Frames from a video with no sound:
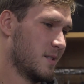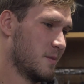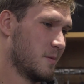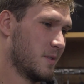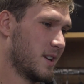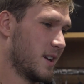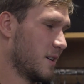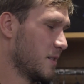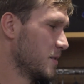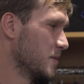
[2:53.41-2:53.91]

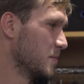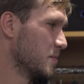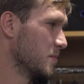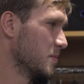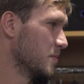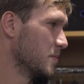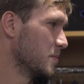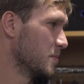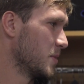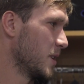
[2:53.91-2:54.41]
went out
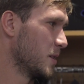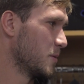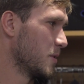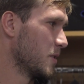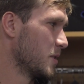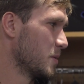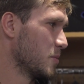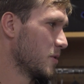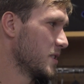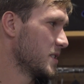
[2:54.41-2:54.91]
and played well
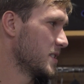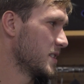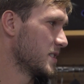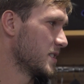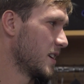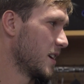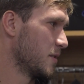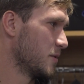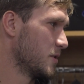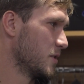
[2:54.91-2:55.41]
in the
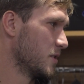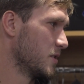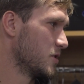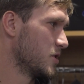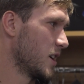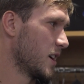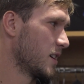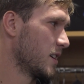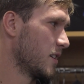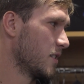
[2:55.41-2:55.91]
preseason after
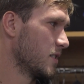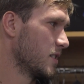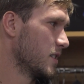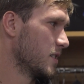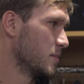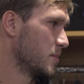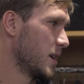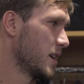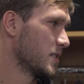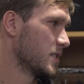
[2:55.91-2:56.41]
Chad Kelly
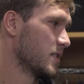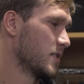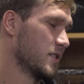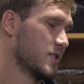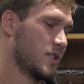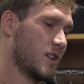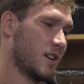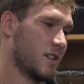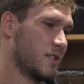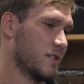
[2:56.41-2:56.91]
and Paxton
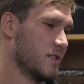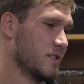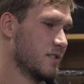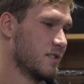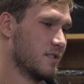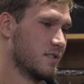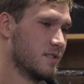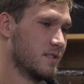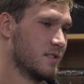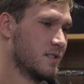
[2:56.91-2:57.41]
Lynch got hurt,
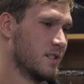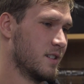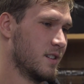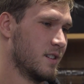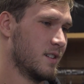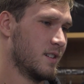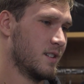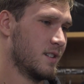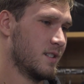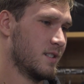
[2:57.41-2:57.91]
and
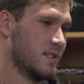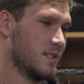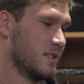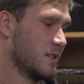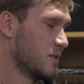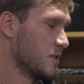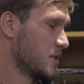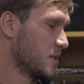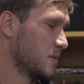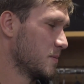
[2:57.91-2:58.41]
you
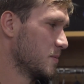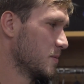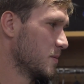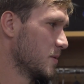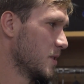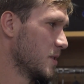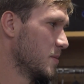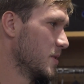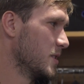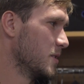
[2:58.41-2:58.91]
know, I just
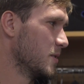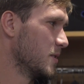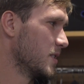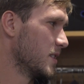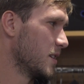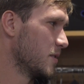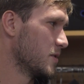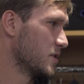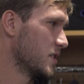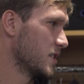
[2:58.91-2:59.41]
really been doing
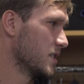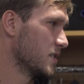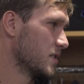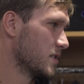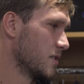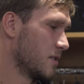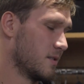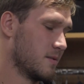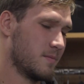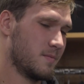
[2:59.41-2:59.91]
it ever since.
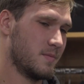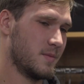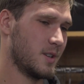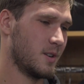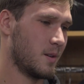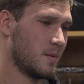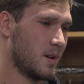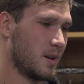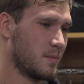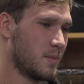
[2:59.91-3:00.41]
So you
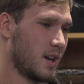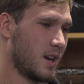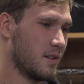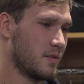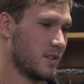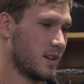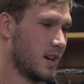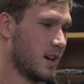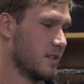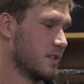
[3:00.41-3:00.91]
know I'm kind
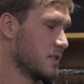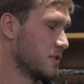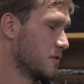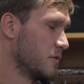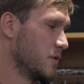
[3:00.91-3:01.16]
of a guy that's